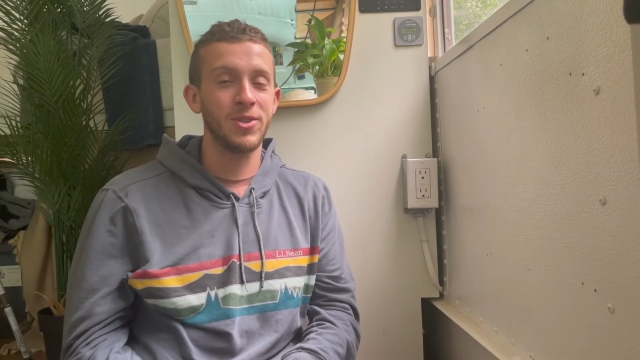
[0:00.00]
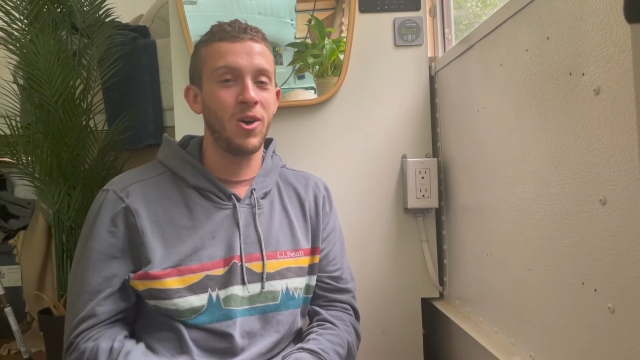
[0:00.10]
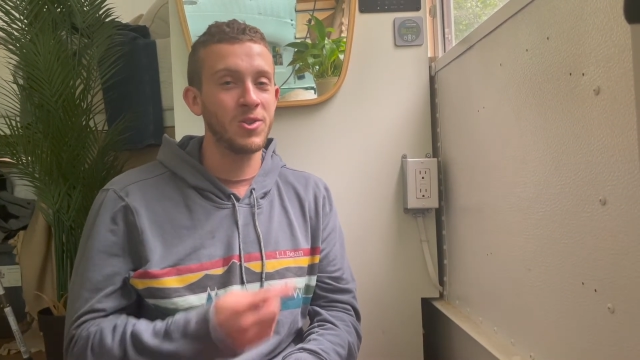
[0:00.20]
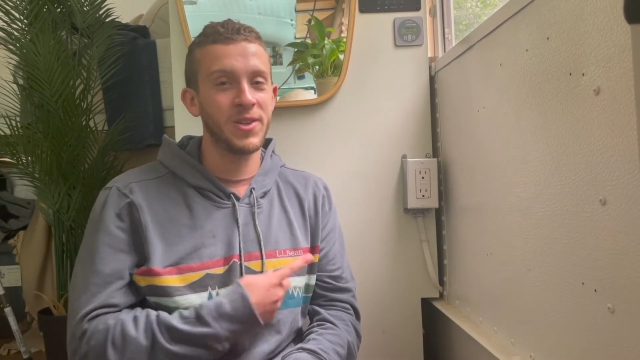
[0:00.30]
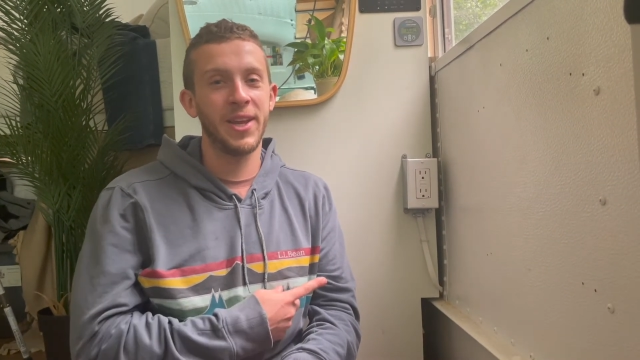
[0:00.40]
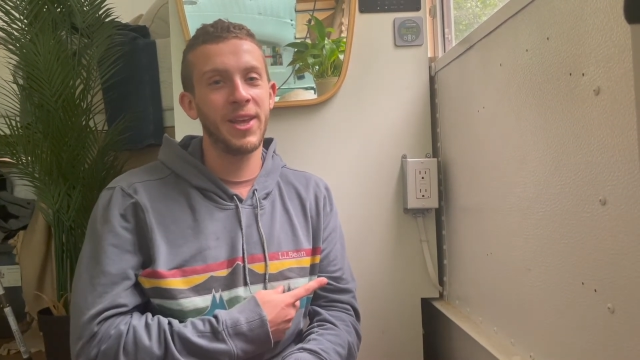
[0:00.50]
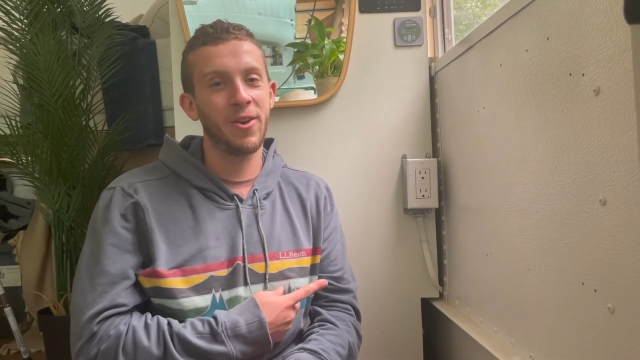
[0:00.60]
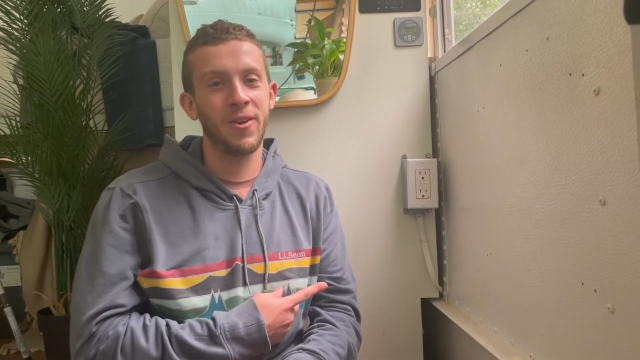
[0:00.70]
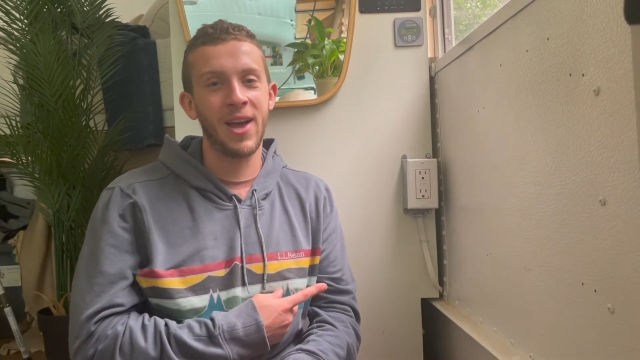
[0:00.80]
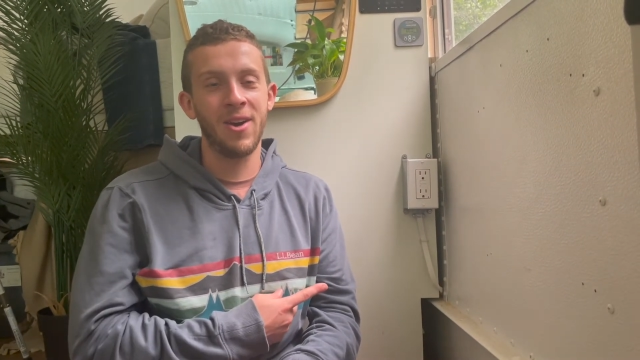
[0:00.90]
alternating
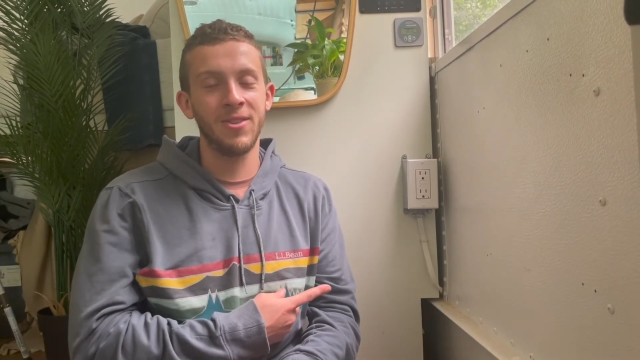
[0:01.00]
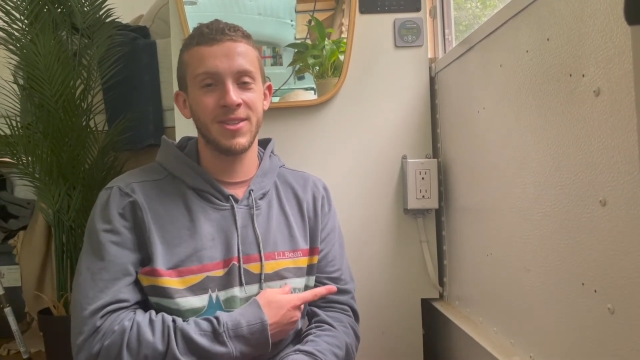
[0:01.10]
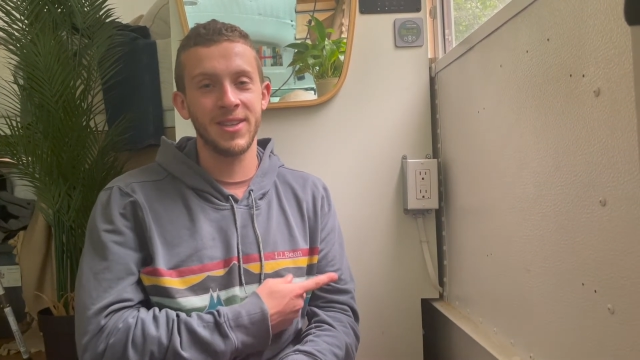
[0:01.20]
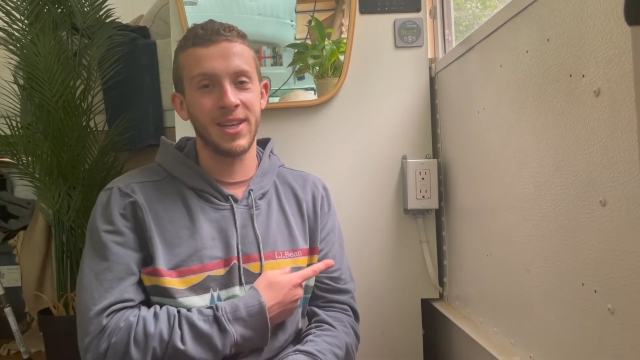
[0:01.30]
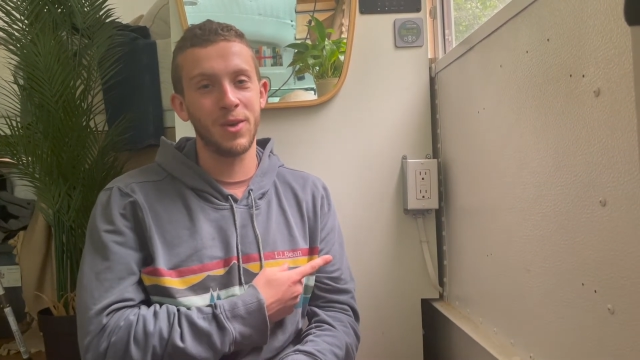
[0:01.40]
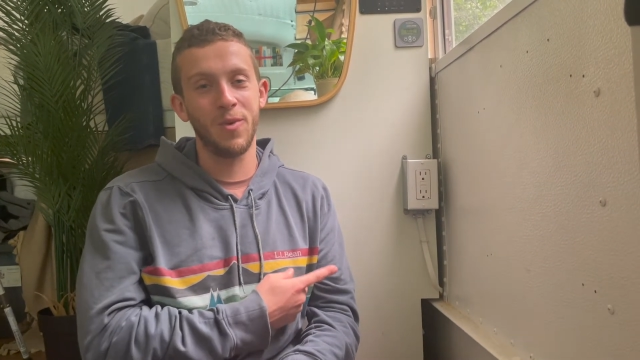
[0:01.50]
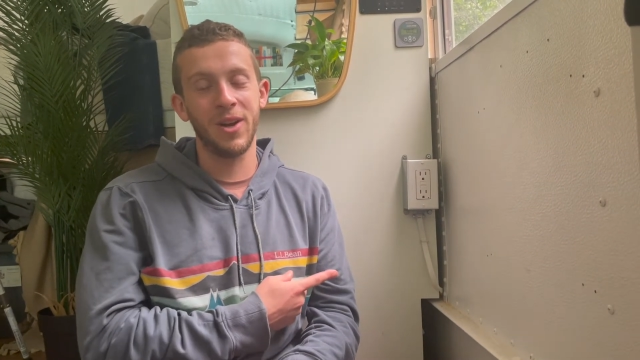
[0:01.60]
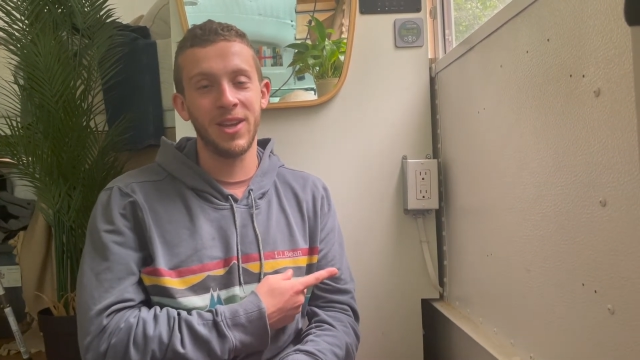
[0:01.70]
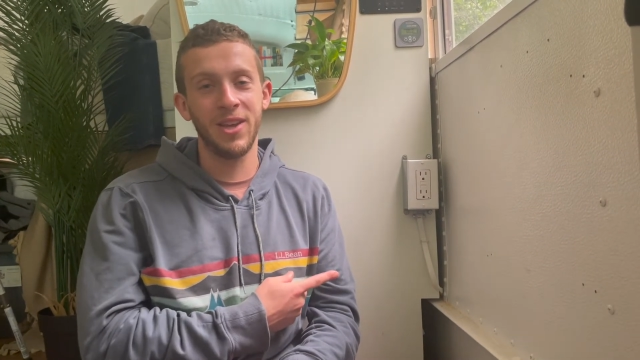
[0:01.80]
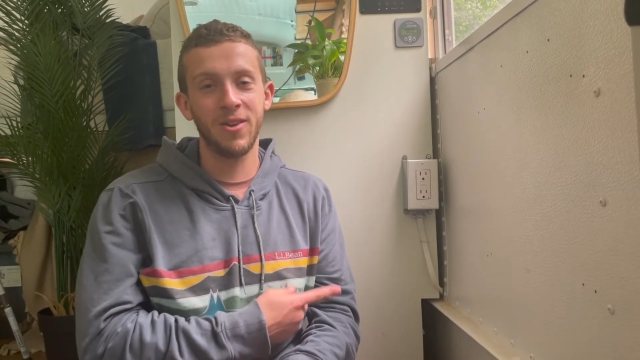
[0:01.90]
current outlets like the
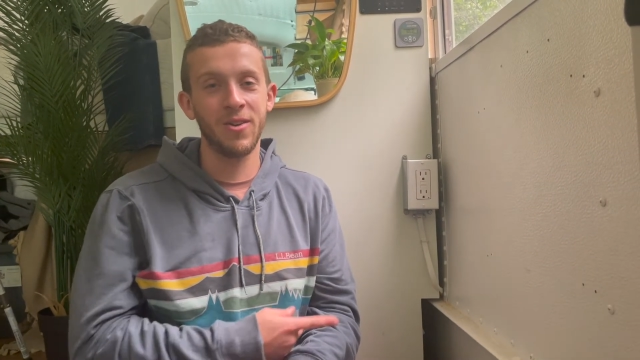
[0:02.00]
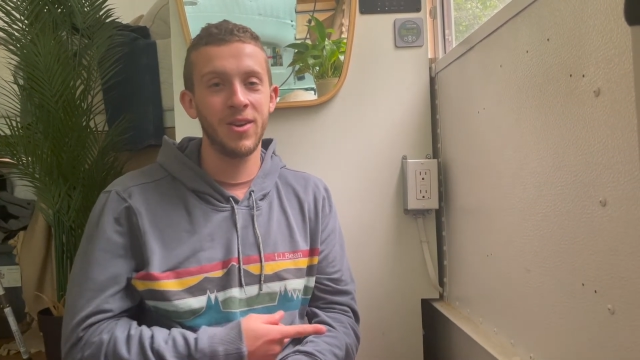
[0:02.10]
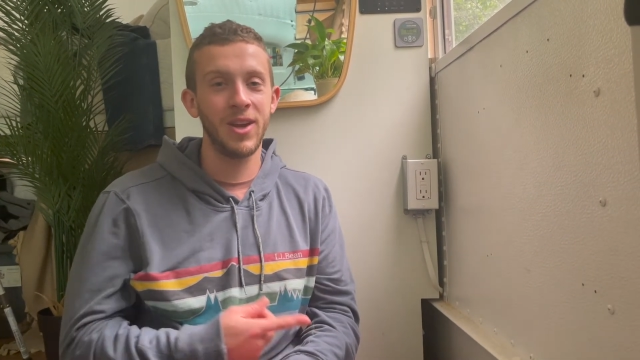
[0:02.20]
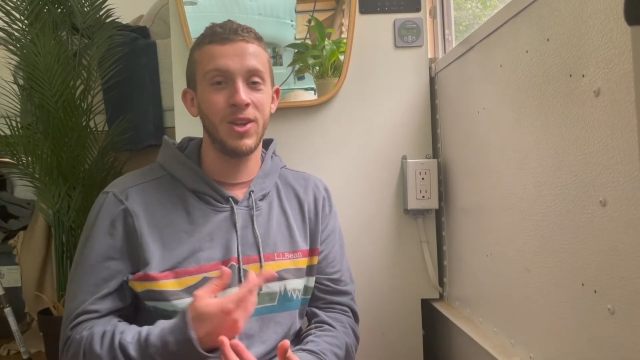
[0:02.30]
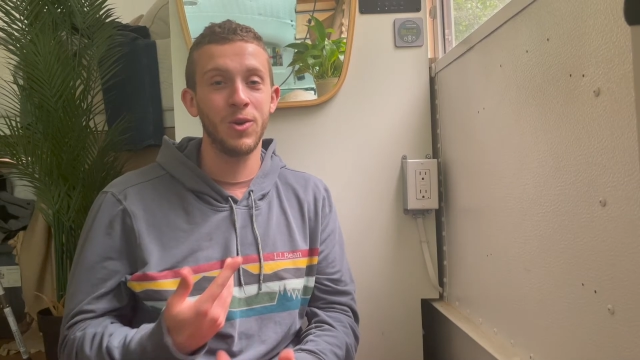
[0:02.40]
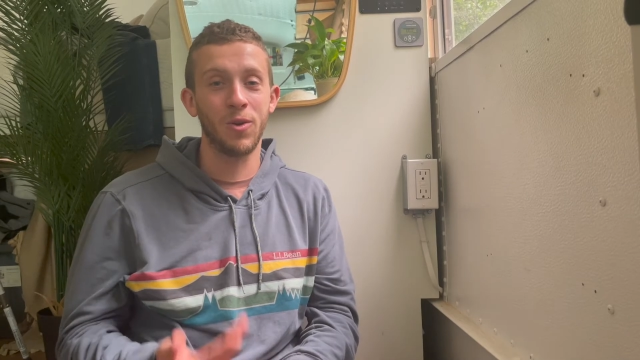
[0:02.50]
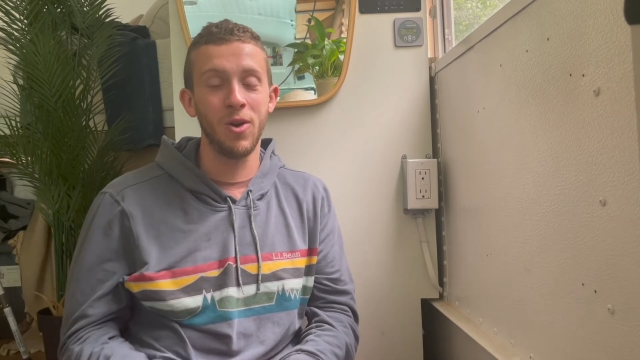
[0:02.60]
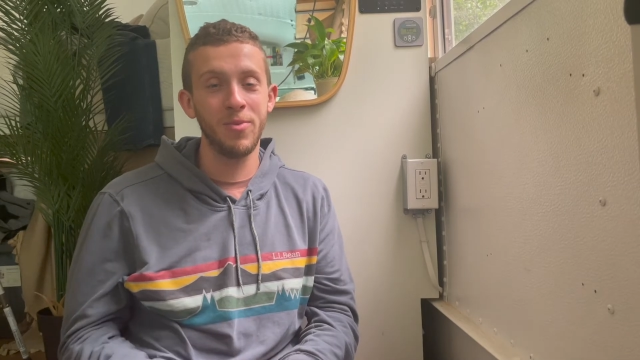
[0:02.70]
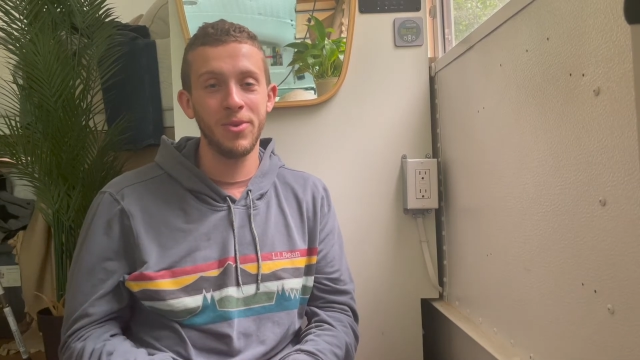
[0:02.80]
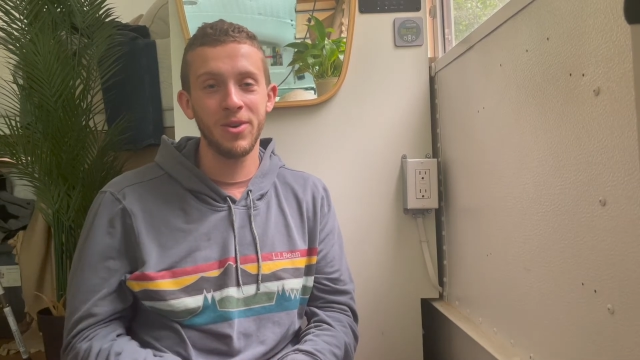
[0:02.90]
one here in your
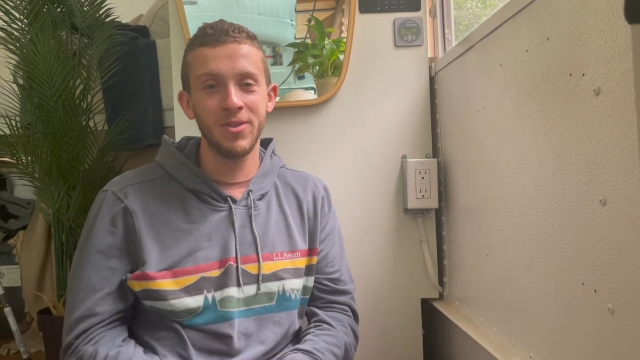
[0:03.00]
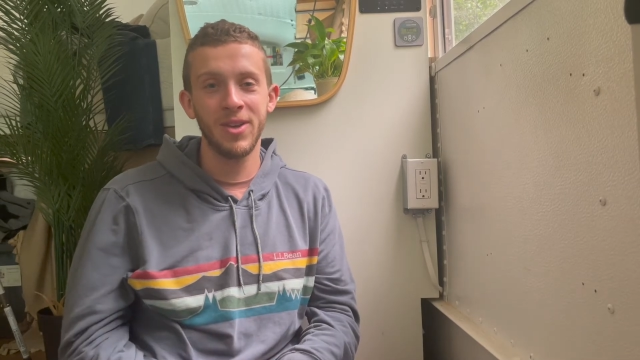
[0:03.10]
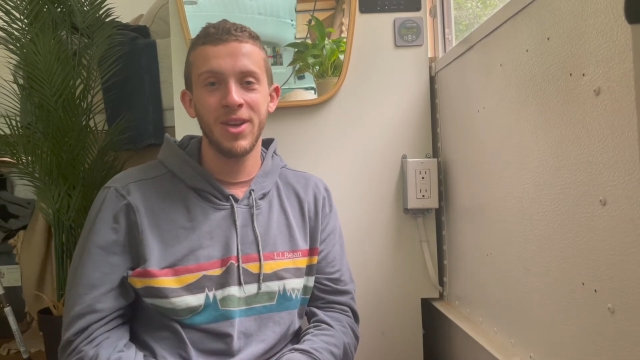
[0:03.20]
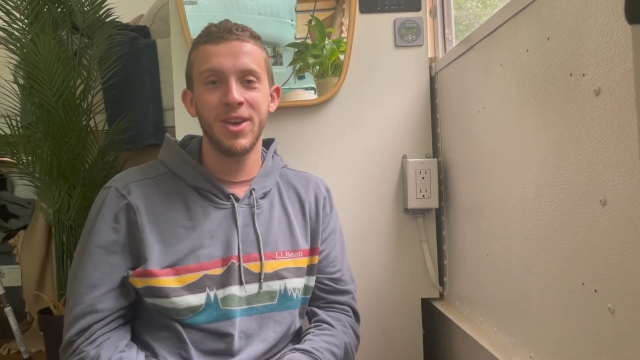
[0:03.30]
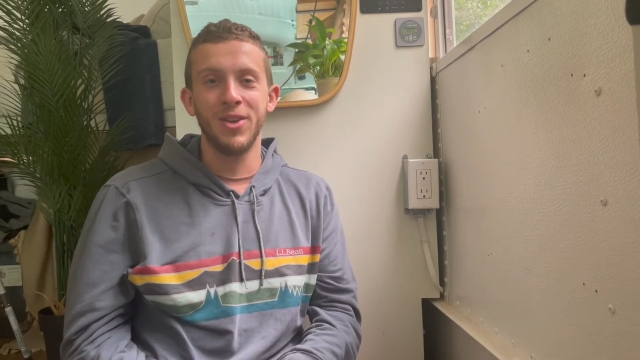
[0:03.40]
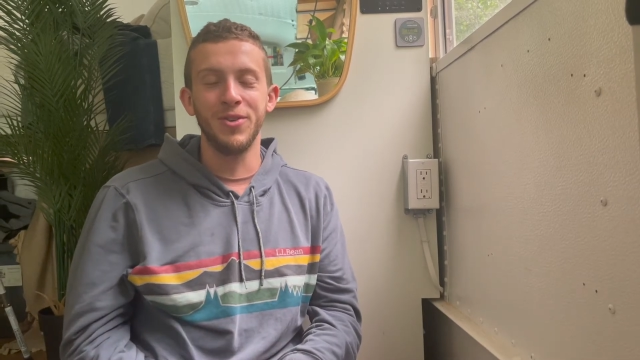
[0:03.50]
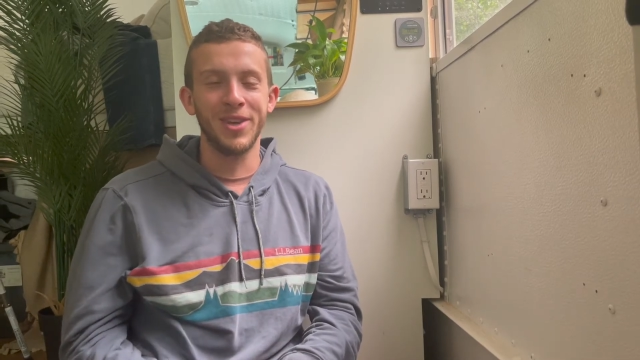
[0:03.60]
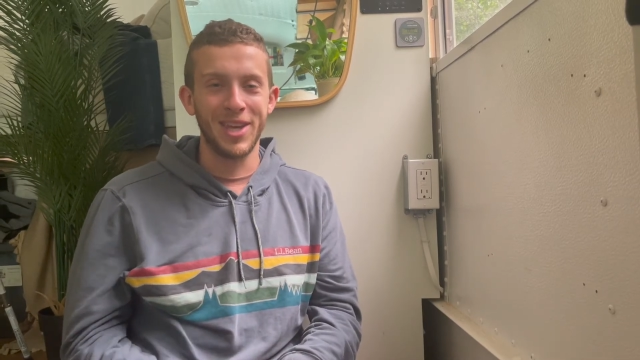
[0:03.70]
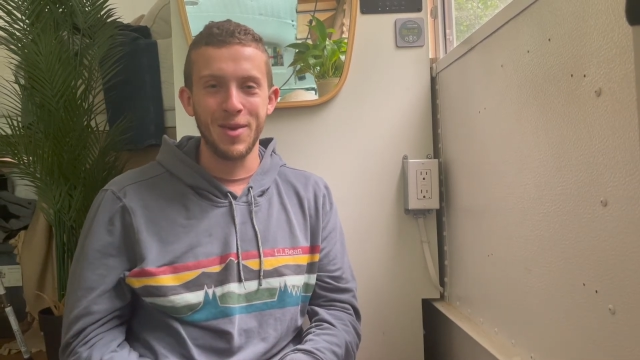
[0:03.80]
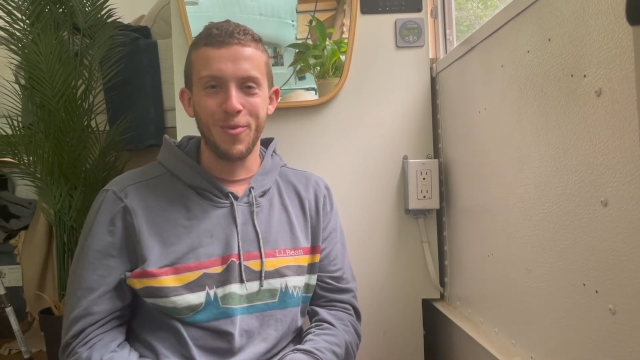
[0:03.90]
own build, you
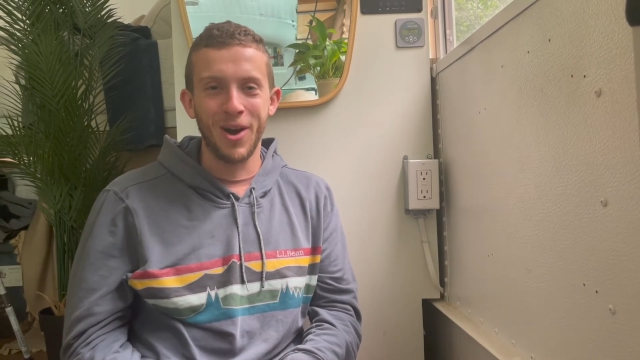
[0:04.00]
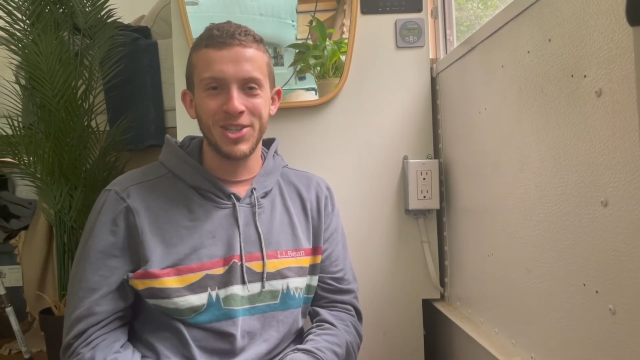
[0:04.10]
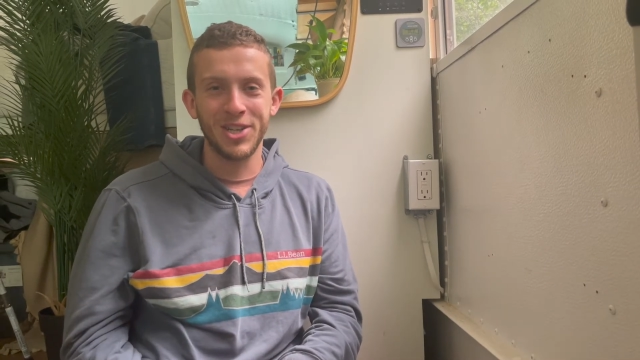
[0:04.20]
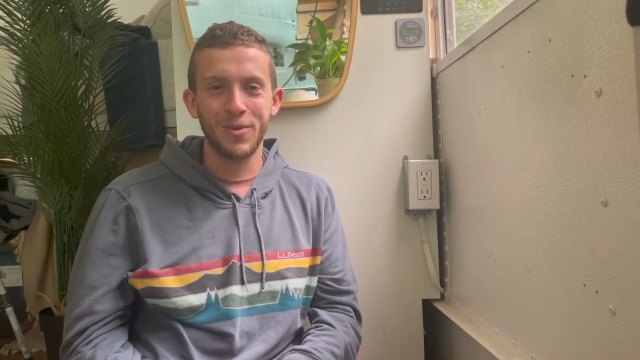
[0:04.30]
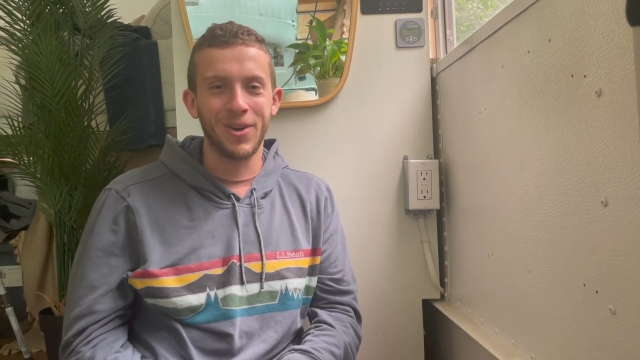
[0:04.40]
can keep watching.